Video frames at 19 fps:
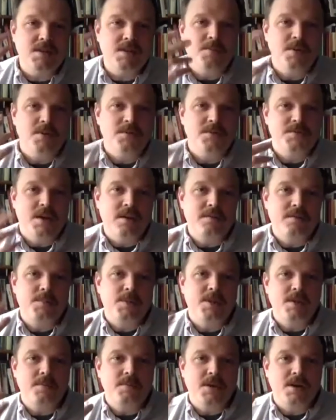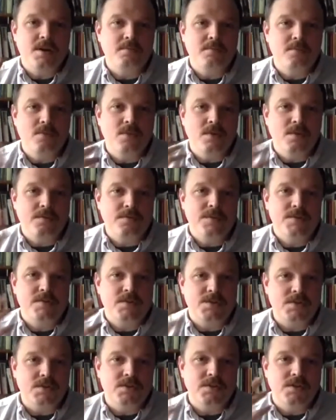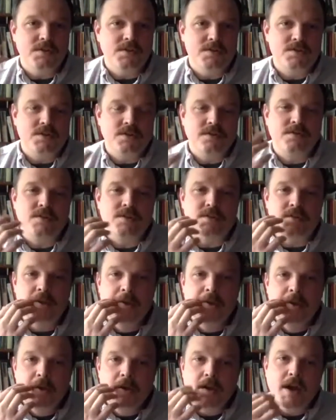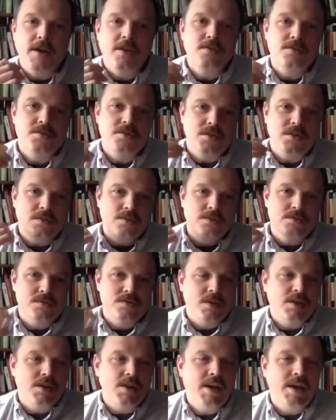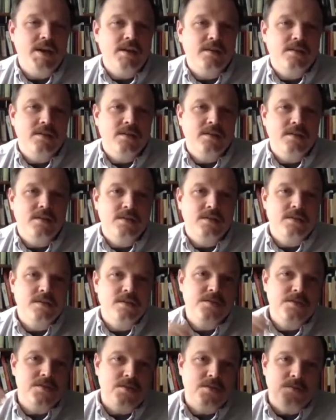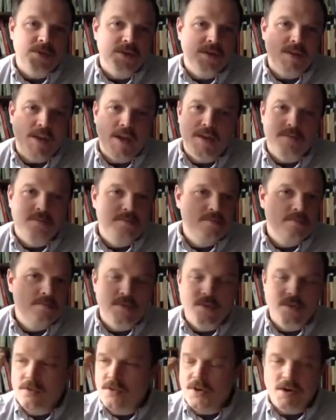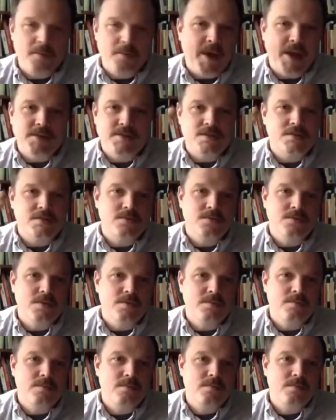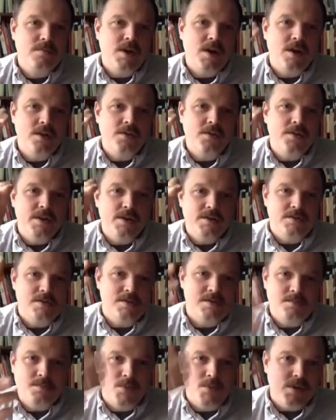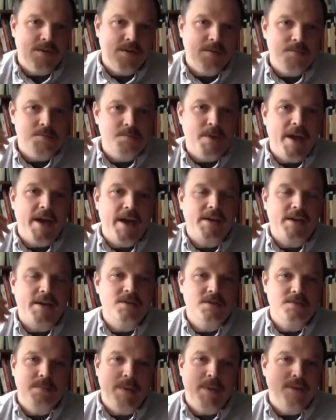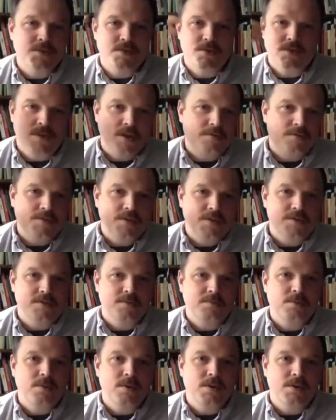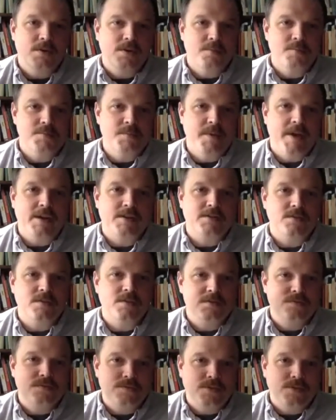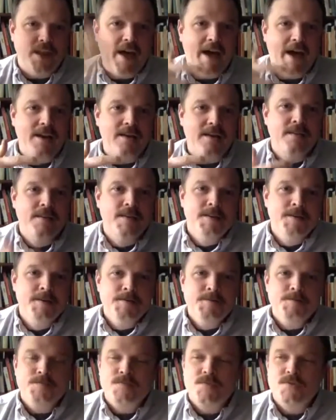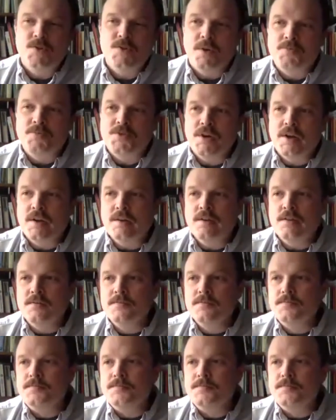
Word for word: builds up and they become more physical on the surface, I usually lose the light. And so when the light no longer passes through the color and hits the support and comes back, it just bounces off the support and comes back. So it's flat. So I'm trying,